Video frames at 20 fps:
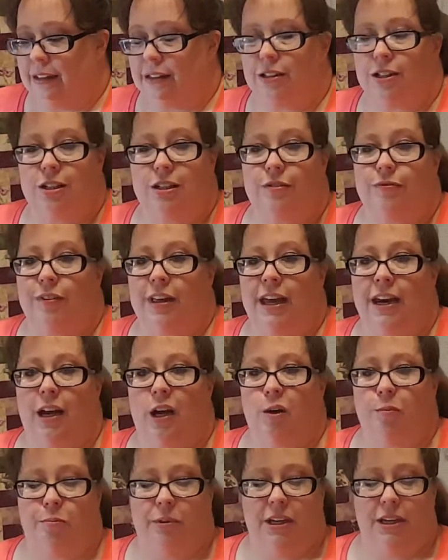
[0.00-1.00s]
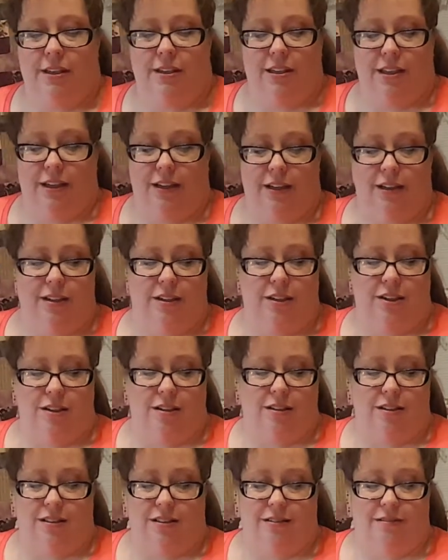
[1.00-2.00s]
just flat out piecing is
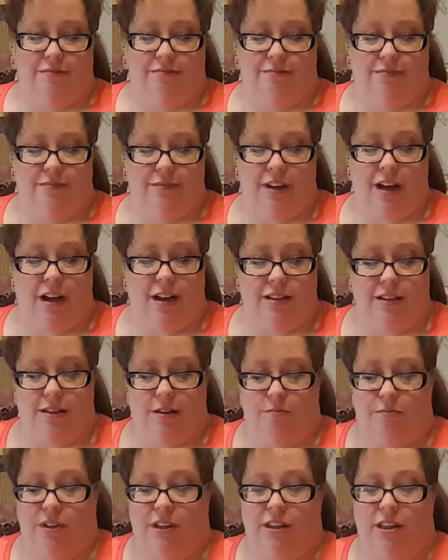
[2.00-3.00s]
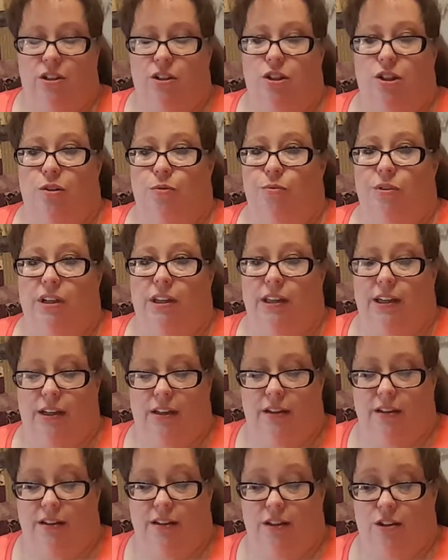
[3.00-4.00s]
just not something that she
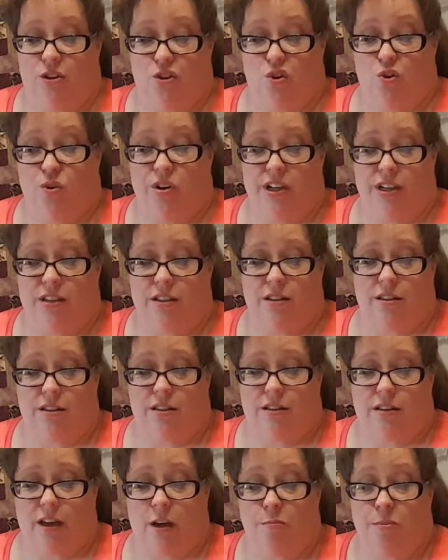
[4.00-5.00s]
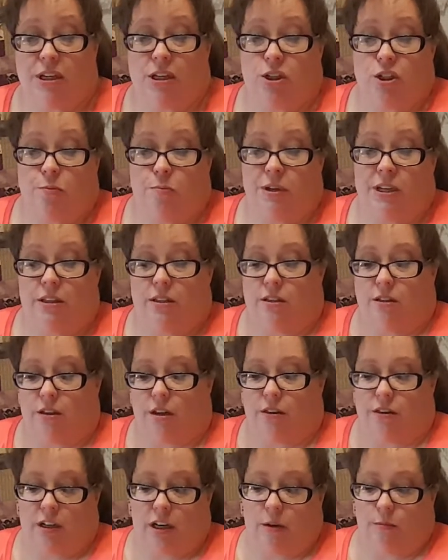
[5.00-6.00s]
really enjoys. I mean, she pieces
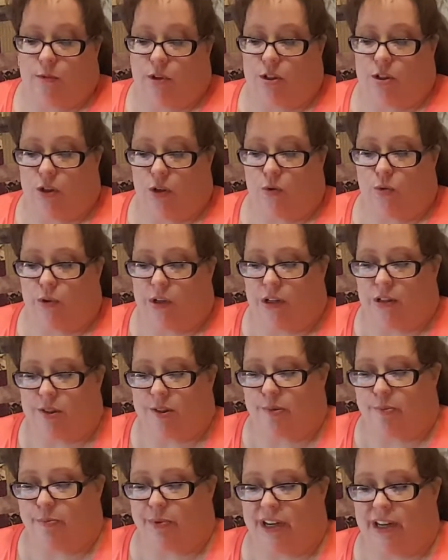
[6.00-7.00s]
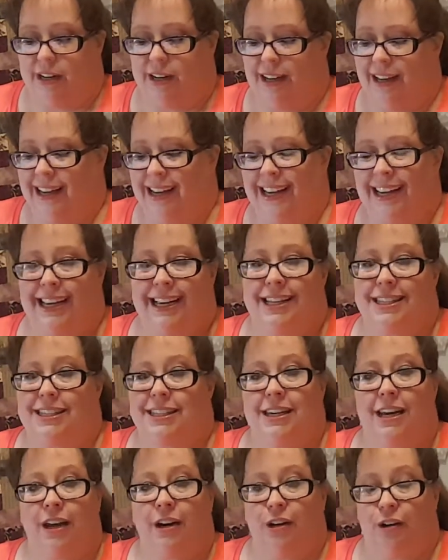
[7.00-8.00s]
all the time because she quilts, but it's
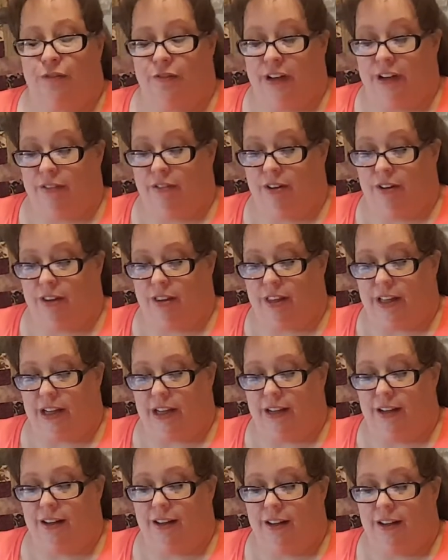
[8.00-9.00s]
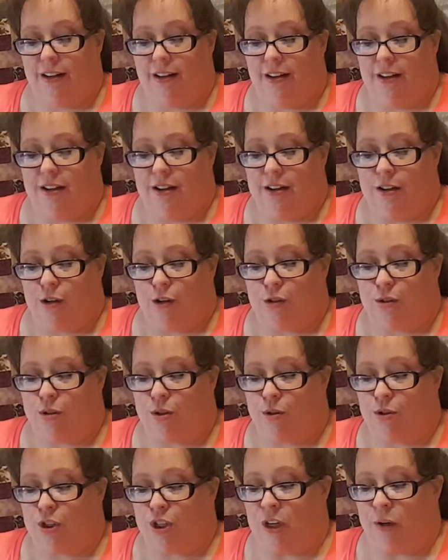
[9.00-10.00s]
not her favorite thing.
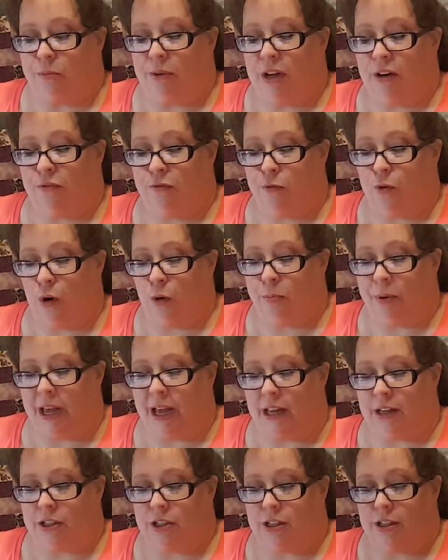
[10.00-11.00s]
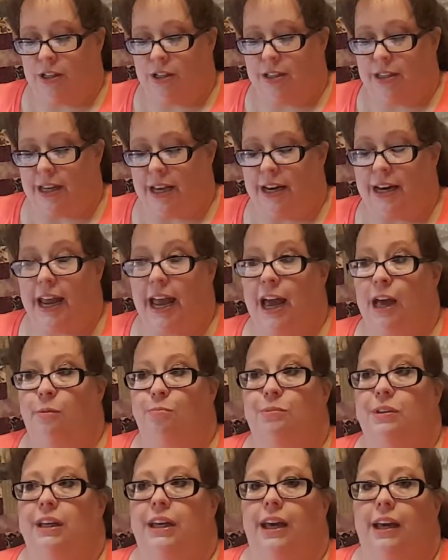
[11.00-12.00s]
So she made 4 patches and
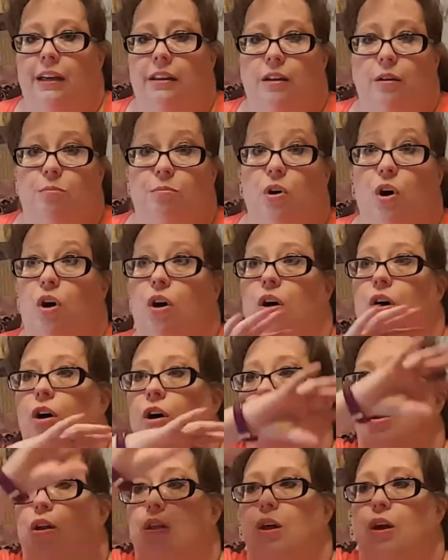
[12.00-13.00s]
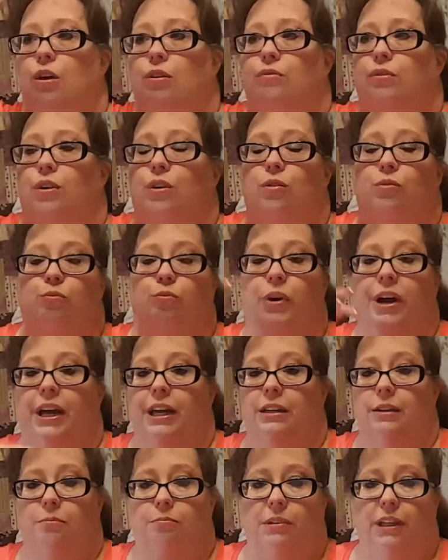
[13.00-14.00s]
appliqued them all over
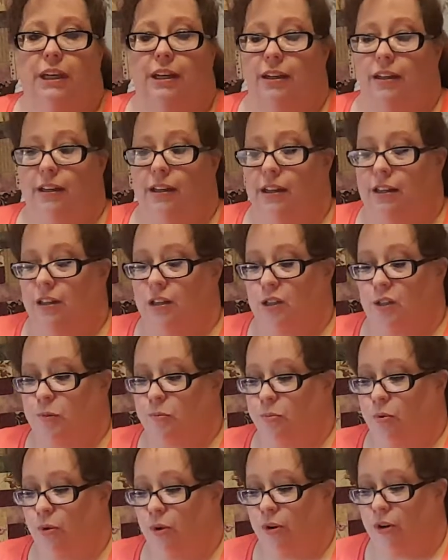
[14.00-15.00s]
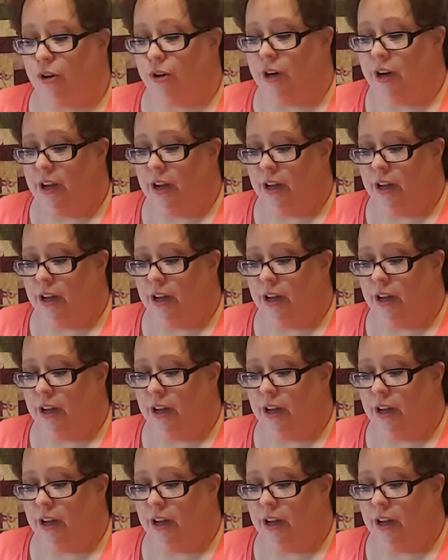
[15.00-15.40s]
randomly in this border.